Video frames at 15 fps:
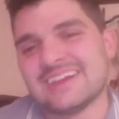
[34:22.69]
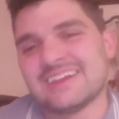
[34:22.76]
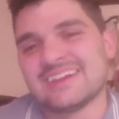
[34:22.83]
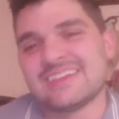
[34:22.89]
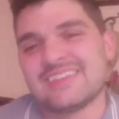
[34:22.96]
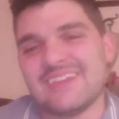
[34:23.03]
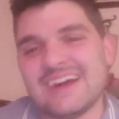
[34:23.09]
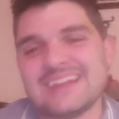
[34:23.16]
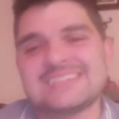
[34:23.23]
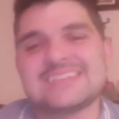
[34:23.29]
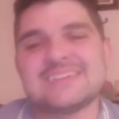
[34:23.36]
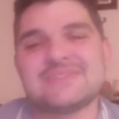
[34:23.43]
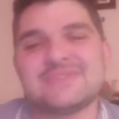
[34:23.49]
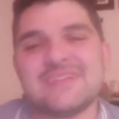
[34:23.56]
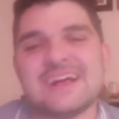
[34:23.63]
lots
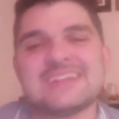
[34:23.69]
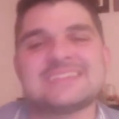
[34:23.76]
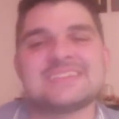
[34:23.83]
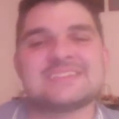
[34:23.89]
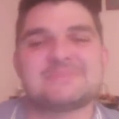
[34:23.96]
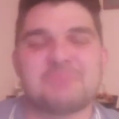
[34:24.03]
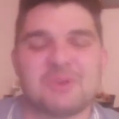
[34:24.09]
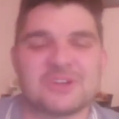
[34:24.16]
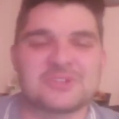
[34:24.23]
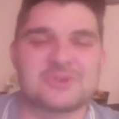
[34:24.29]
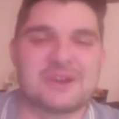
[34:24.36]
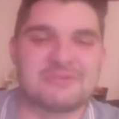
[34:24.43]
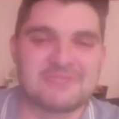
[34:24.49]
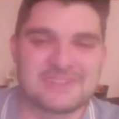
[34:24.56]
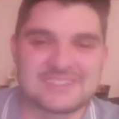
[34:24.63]
of sports
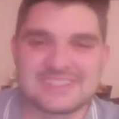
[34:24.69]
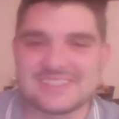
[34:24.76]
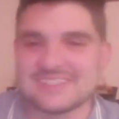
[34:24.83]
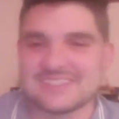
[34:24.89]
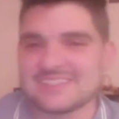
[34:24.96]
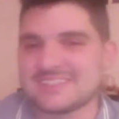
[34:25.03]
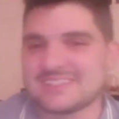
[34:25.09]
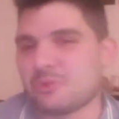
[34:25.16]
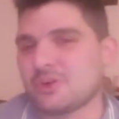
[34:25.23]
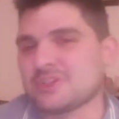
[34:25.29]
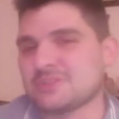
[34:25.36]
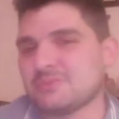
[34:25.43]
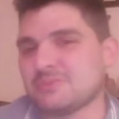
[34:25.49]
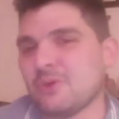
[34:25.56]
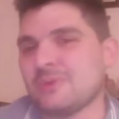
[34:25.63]
references and
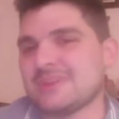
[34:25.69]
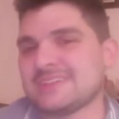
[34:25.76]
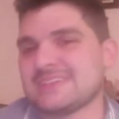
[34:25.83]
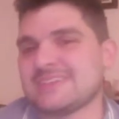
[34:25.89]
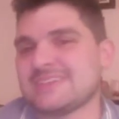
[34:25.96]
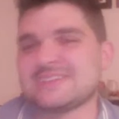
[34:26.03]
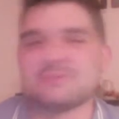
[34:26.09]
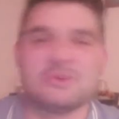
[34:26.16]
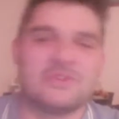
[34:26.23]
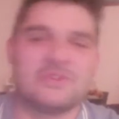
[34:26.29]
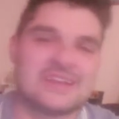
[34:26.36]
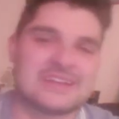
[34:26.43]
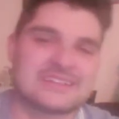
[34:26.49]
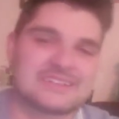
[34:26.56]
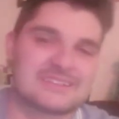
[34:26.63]
sports moments in this movie
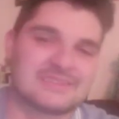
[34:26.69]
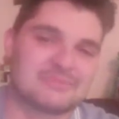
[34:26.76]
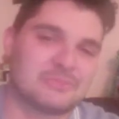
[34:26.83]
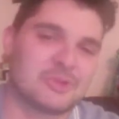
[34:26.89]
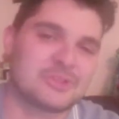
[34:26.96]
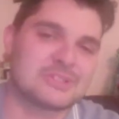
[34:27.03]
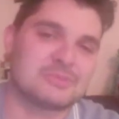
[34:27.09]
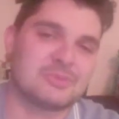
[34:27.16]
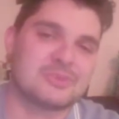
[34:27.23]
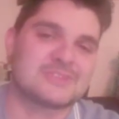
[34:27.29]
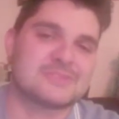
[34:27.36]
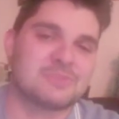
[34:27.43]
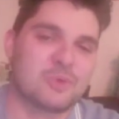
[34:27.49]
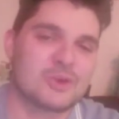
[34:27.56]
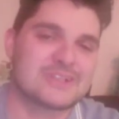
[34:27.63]
as multiple
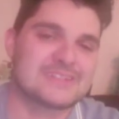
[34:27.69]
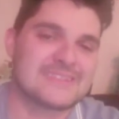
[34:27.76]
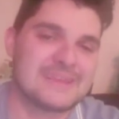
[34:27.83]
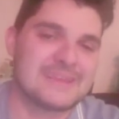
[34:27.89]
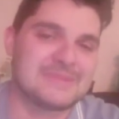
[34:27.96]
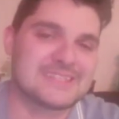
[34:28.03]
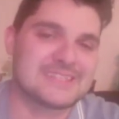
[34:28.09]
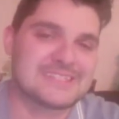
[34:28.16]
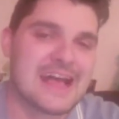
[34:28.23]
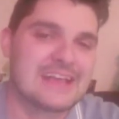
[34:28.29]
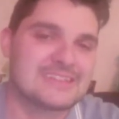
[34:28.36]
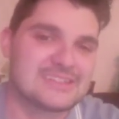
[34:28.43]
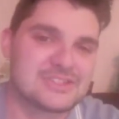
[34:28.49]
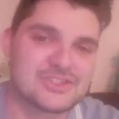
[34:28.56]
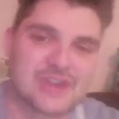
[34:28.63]
sports themed
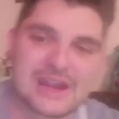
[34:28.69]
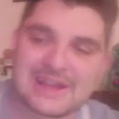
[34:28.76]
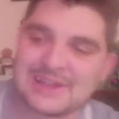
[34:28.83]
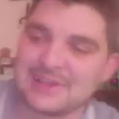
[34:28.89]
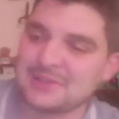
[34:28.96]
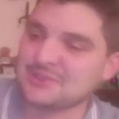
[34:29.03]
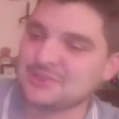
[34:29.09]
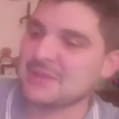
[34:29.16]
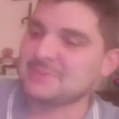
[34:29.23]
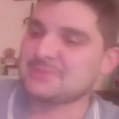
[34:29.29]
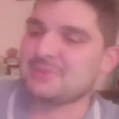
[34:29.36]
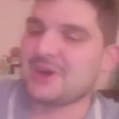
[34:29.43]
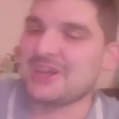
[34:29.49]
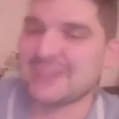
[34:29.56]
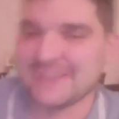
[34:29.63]
assassins try to kill James Bond in